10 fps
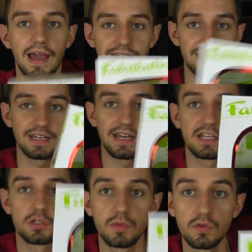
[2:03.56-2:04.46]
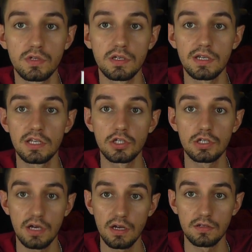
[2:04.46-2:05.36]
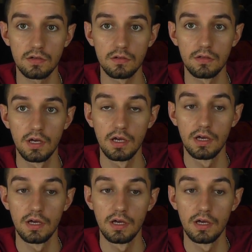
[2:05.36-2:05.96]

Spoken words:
a Teenage Mutant Ninja Turtle,